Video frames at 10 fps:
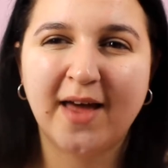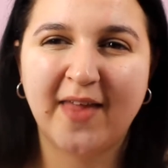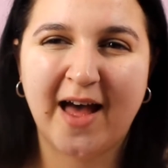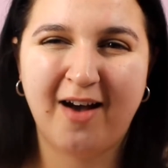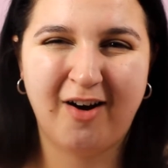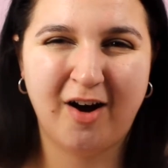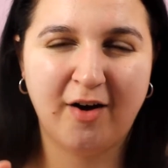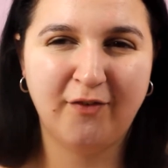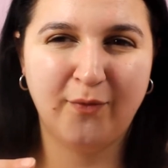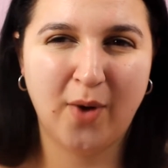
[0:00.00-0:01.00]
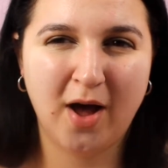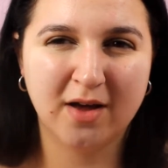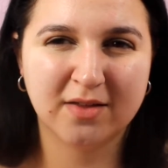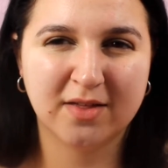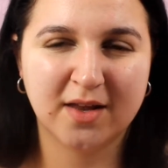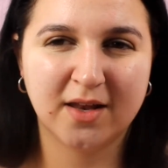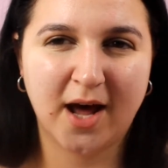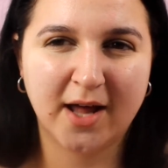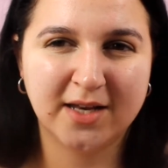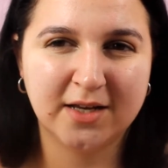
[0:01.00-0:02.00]
That half worked and that
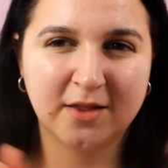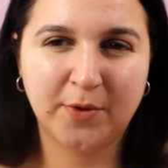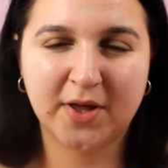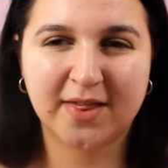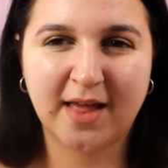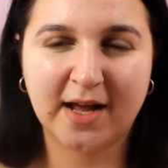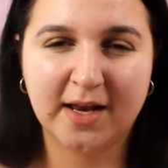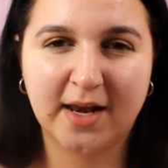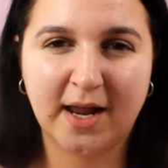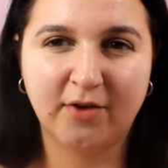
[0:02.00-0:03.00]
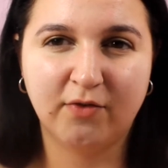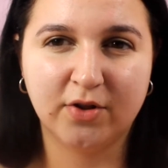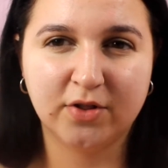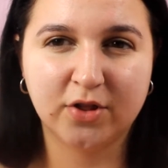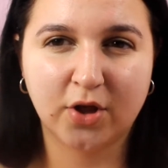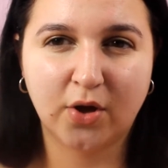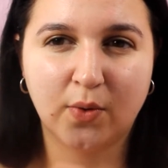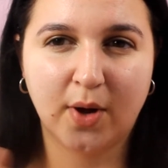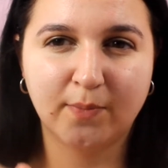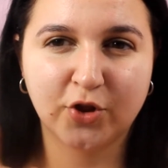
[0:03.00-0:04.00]
I need to put a second layer on so
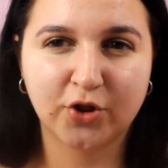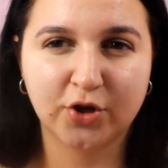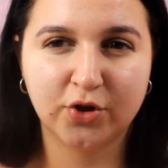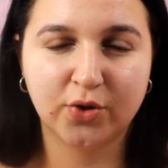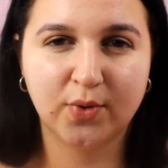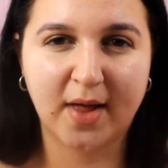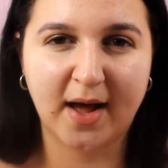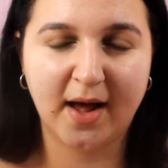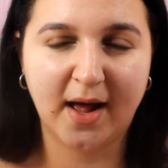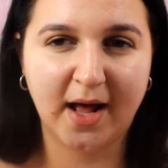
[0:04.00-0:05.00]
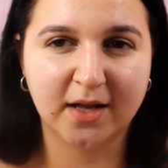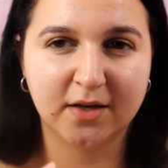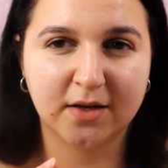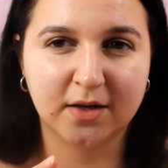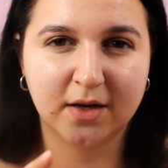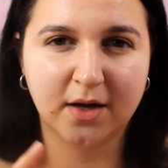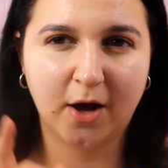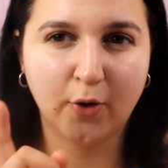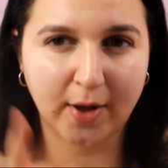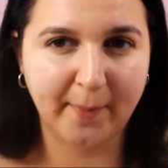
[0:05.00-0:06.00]
I'm just going to do that and
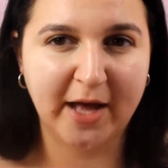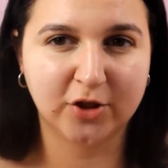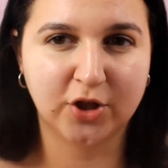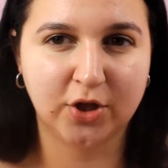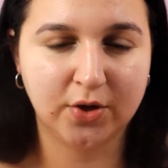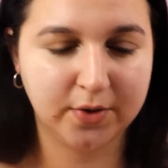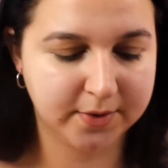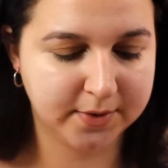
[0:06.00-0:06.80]
I'll get back to you.